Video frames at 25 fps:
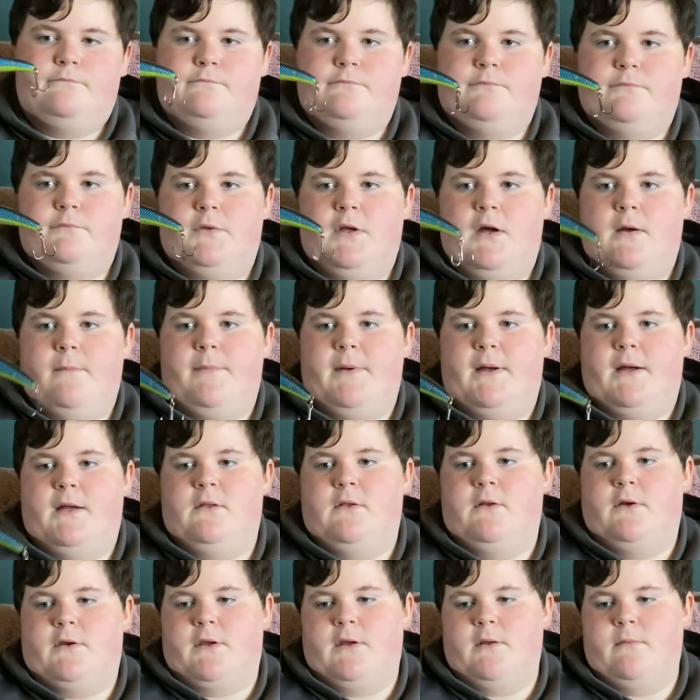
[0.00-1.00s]
Not bad
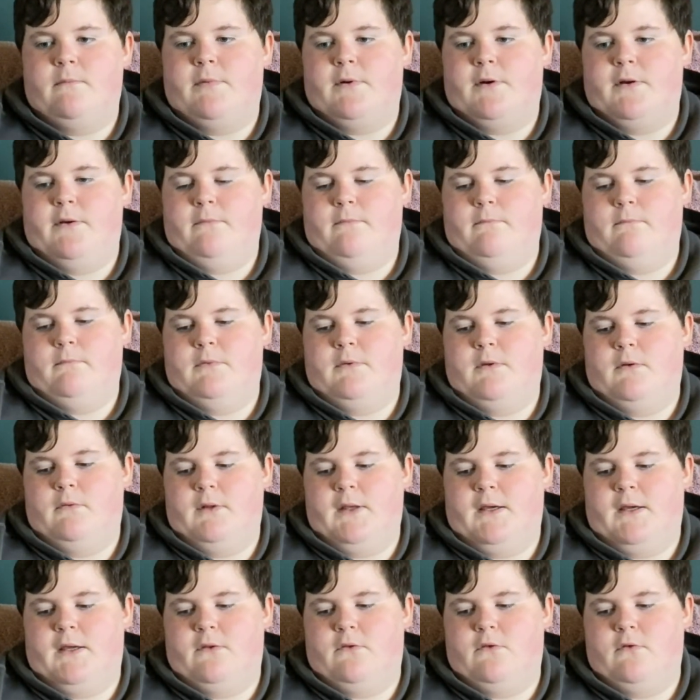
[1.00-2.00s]
looking, but don't
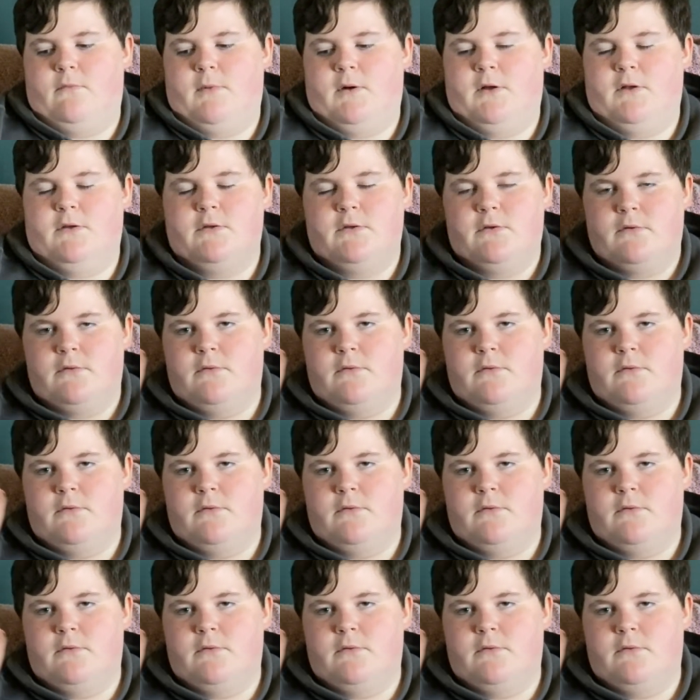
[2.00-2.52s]
like it too much.